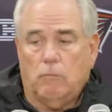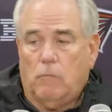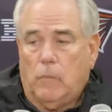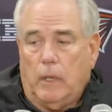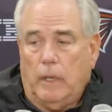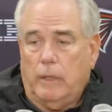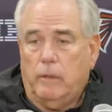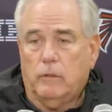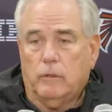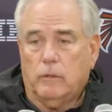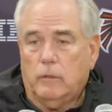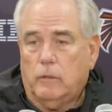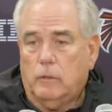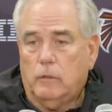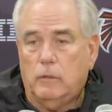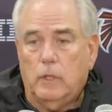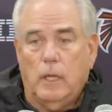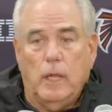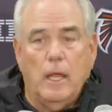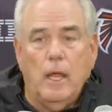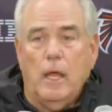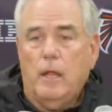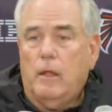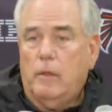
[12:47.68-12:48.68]
I don't know.
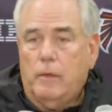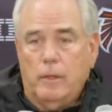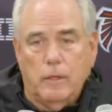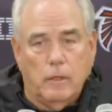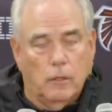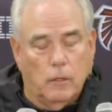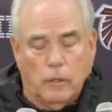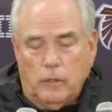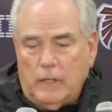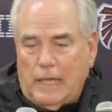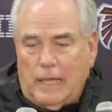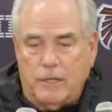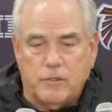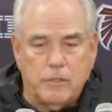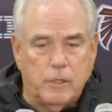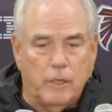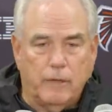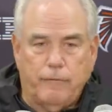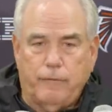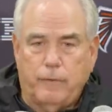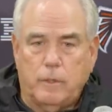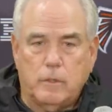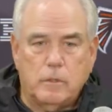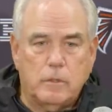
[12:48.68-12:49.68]
Look, that
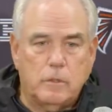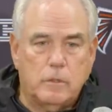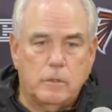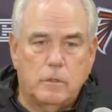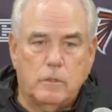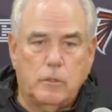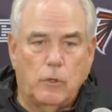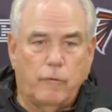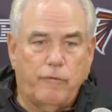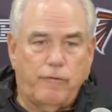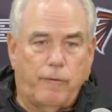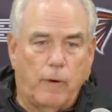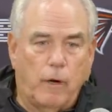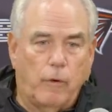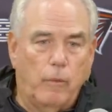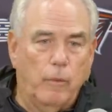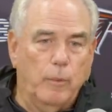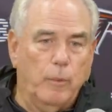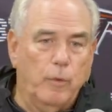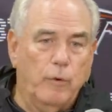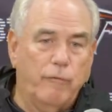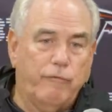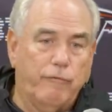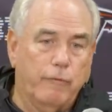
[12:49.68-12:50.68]
stuff is so far
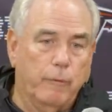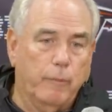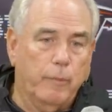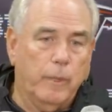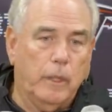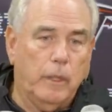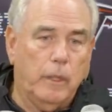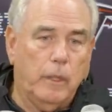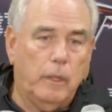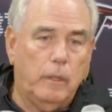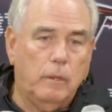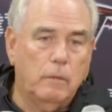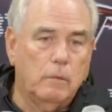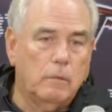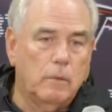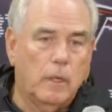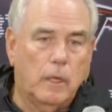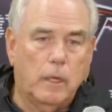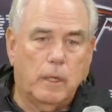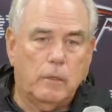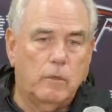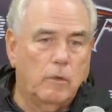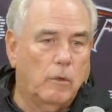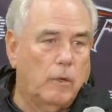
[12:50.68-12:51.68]
removed from me,
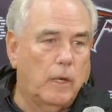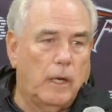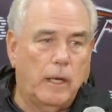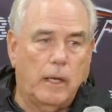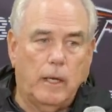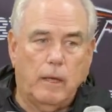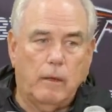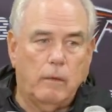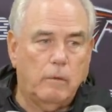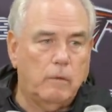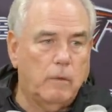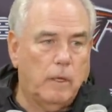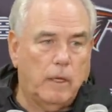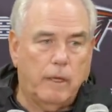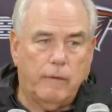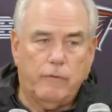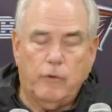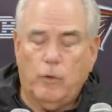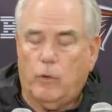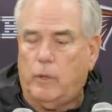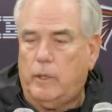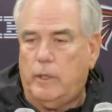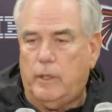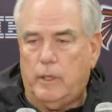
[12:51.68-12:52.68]
I don't, I have, I have
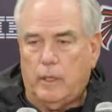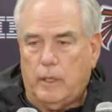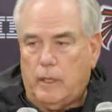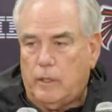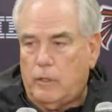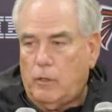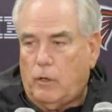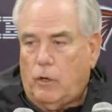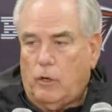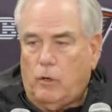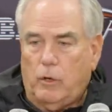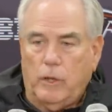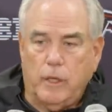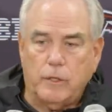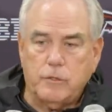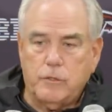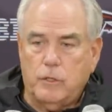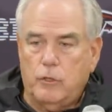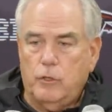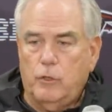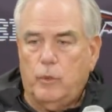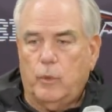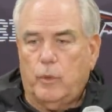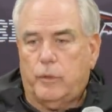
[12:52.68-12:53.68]
no idea. It all has
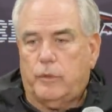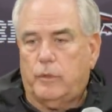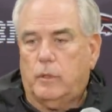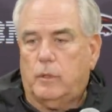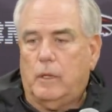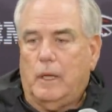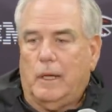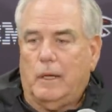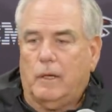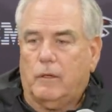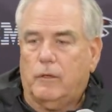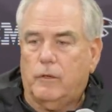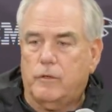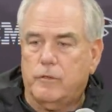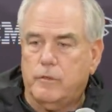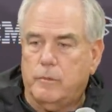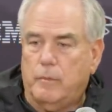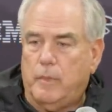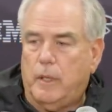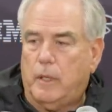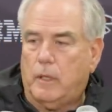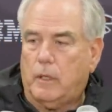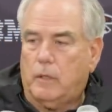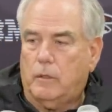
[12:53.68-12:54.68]
to do with the doctors, the
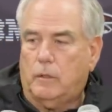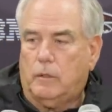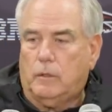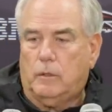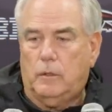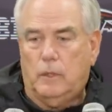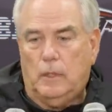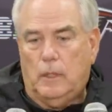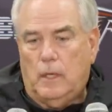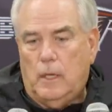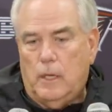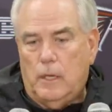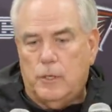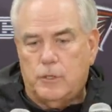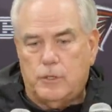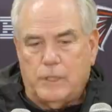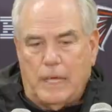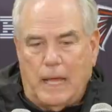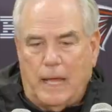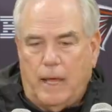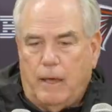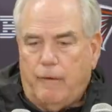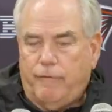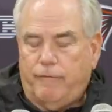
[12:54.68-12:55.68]
medical
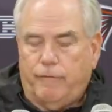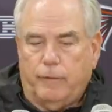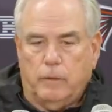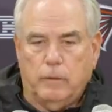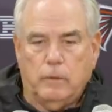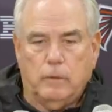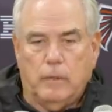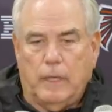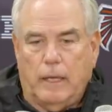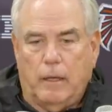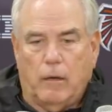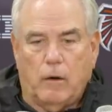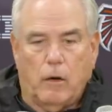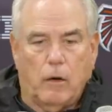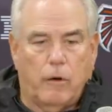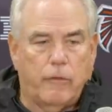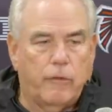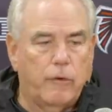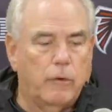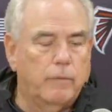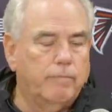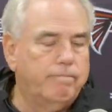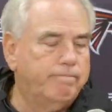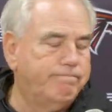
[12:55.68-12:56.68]
staff, and, and
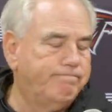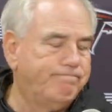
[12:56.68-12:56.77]
Arthur.